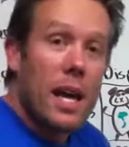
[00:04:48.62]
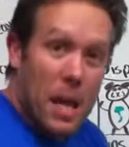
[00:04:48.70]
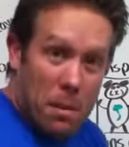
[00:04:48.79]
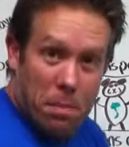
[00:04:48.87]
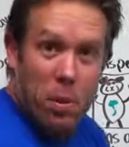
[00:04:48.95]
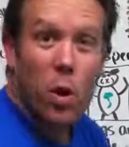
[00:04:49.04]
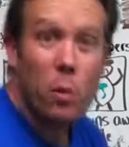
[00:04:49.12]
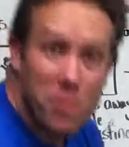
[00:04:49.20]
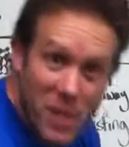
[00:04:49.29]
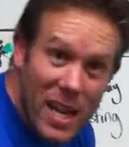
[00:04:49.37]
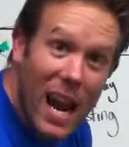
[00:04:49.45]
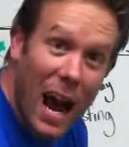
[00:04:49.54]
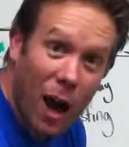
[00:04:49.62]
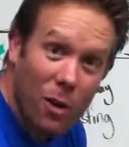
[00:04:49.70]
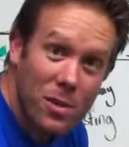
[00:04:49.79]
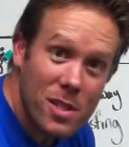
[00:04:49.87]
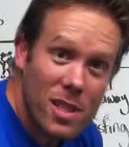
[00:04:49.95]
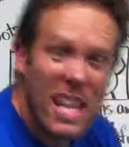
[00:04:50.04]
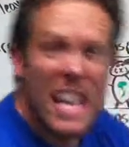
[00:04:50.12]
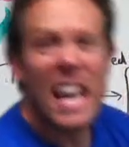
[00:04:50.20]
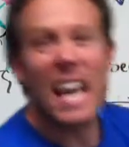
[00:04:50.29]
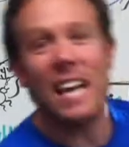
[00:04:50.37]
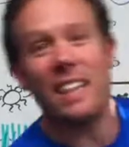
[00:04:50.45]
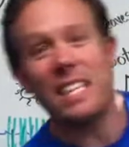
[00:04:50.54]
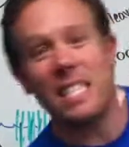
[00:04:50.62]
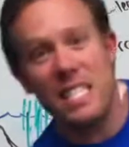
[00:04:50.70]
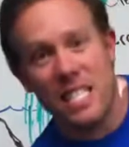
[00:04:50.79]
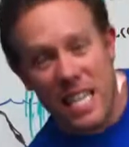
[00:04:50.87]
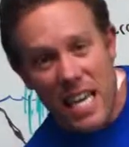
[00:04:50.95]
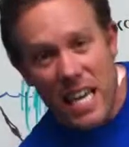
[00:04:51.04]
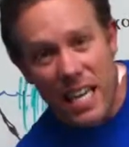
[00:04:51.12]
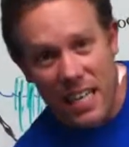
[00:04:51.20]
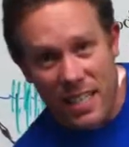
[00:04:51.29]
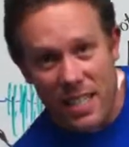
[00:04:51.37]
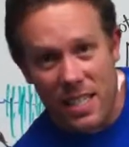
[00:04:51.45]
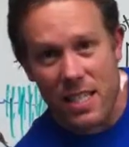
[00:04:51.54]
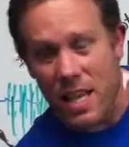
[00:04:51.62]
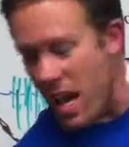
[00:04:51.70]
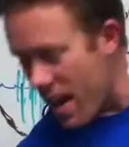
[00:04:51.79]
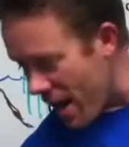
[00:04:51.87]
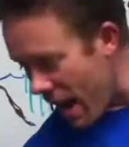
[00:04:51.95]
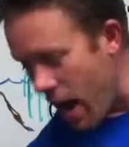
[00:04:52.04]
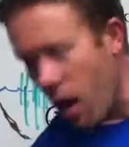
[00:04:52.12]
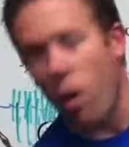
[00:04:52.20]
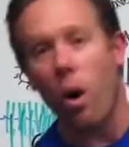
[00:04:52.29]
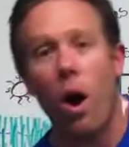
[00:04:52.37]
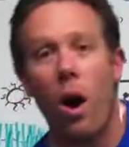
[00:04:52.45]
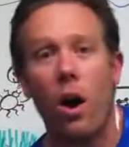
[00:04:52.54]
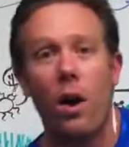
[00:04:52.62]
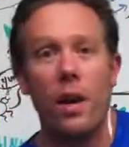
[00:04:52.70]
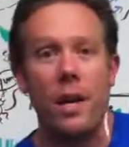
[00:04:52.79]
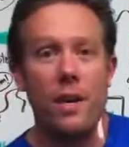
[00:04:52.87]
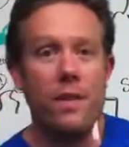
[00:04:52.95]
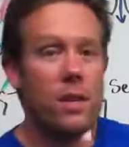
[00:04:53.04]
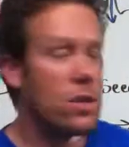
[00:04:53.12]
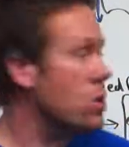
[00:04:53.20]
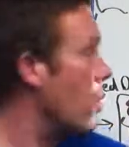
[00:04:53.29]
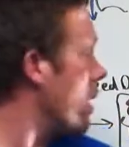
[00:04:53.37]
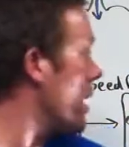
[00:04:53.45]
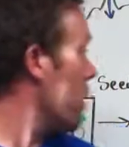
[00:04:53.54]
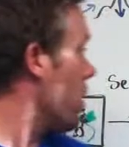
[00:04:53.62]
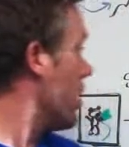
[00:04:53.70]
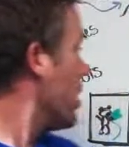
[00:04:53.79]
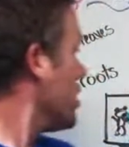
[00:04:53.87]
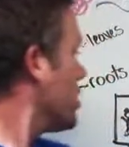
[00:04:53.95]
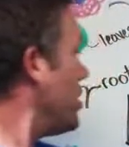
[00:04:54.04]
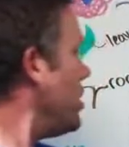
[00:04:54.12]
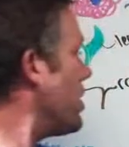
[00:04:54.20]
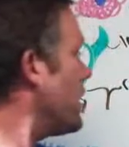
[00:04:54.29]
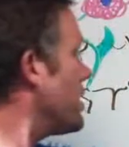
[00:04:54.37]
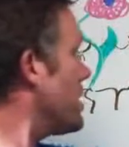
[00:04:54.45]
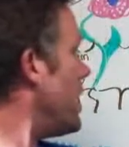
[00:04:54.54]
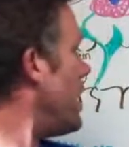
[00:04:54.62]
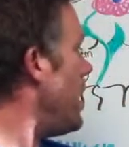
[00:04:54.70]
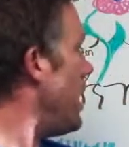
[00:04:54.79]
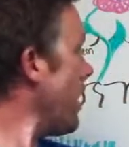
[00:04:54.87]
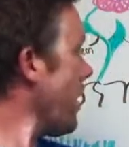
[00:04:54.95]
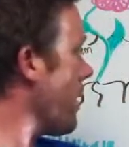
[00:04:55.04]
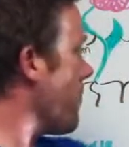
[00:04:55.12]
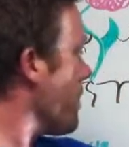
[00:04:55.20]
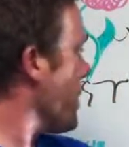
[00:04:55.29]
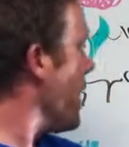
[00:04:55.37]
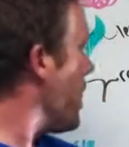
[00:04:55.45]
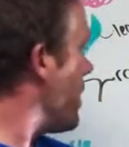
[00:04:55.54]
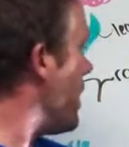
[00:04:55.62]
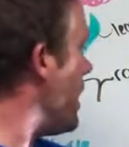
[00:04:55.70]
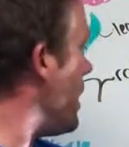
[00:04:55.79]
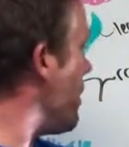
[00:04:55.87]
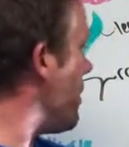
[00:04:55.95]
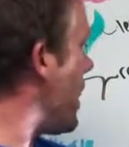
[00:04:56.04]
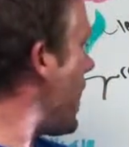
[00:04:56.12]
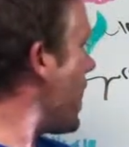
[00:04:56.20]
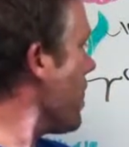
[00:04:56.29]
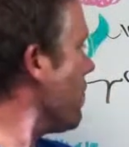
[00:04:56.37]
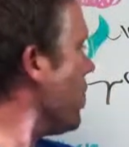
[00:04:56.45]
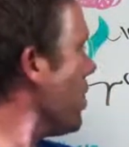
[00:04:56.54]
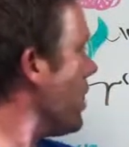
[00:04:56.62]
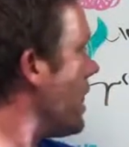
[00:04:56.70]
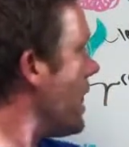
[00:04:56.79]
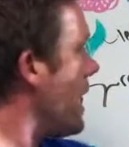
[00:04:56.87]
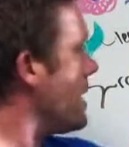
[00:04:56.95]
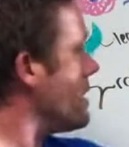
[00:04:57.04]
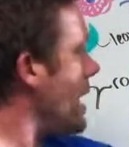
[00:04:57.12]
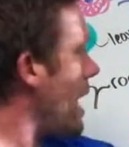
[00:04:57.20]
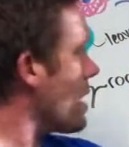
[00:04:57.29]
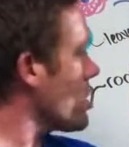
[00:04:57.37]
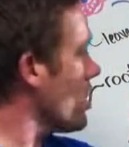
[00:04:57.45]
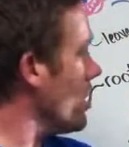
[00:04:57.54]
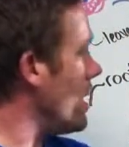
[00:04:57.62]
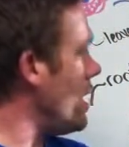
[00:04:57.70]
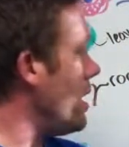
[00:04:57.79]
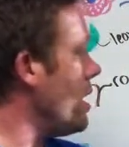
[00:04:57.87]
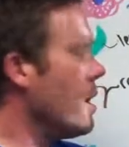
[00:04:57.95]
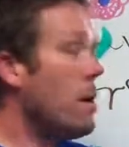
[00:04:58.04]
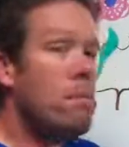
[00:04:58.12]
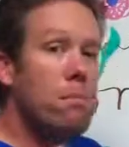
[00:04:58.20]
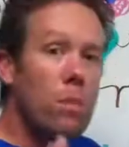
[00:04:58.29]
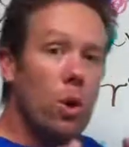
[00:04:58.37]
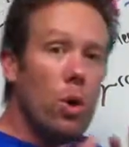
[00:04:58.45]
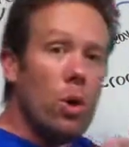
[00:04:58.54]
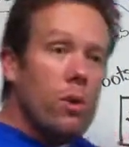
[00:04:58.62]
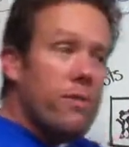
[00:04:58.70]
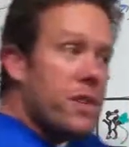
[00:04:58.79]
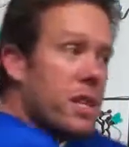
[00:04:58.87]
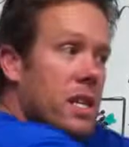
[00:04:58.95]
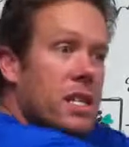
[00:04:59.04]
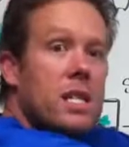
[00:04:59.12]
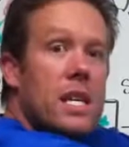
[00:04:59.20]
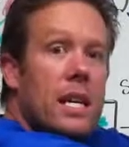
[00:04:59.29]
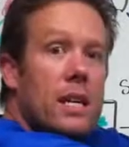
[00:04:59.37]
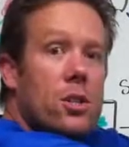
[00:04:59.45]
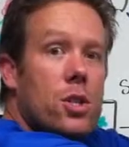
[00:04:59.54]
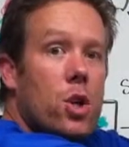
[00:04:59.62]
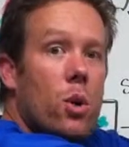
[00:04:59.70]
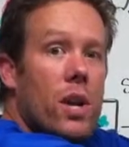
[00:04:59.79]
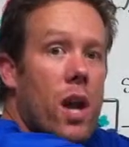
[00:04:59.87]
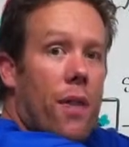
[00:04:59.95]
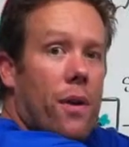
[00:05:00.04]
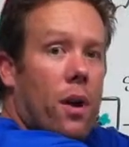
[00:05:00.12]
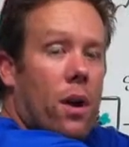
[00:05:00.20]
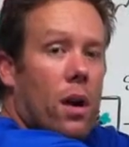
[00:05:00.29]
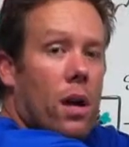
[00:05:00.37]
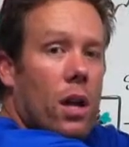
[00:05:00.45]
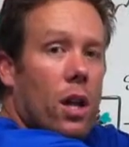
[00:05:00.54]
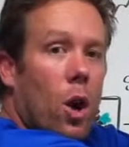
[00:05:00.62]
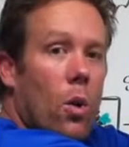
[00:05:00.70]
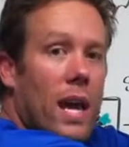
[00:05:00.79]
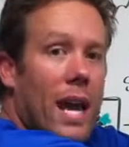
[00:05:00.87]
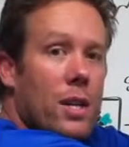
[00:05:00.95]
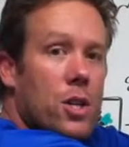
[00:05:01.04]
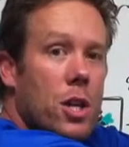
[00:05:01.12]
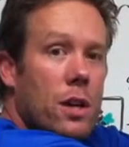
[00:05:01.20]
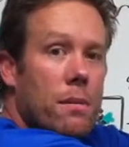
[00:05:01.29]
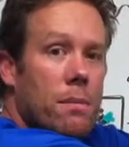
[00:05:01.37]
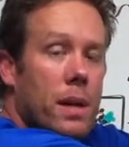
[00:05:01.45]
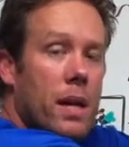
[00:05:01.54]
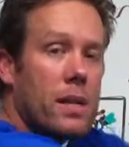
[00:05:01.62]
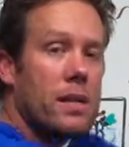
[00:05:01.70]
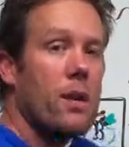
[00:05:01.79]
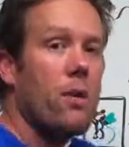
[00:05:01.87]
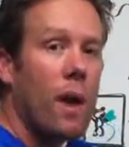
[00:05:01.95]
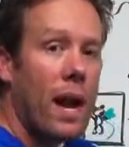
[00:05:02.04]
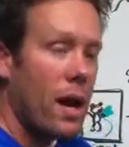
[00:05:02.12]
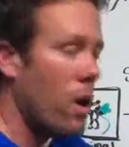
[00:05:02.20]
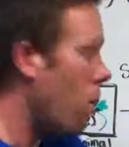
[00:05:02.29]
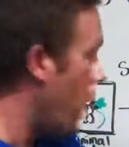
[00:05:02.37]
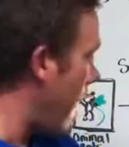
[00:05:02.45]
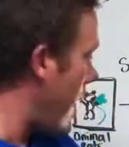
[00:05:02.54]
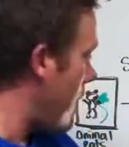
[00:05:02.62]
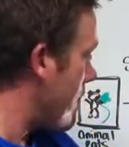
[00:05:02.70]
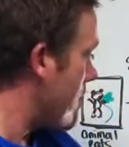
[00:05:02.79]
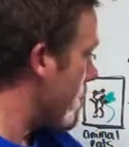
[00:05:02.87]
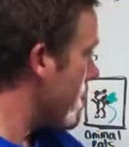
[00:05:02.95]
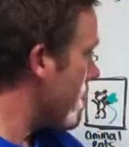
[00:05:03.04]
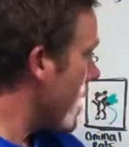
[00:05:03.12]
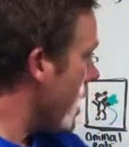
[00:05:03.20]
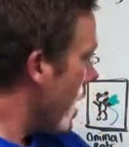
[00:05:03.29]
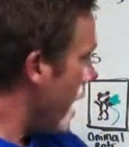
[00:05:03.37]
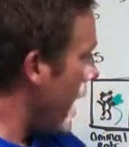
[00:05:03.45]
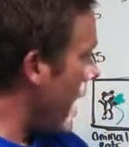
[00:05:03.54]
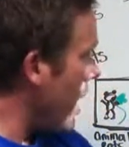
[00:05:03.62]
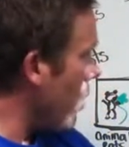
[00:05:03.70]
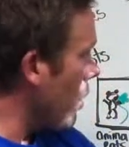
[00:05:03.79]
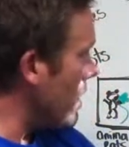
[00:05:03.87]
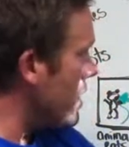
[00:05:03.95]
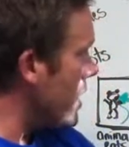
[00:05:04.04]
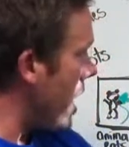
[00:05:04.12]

it poops it out, and the seeds now are in the soil. So you can see here, the animal has actually moved the seeds to another location because it ran away, And once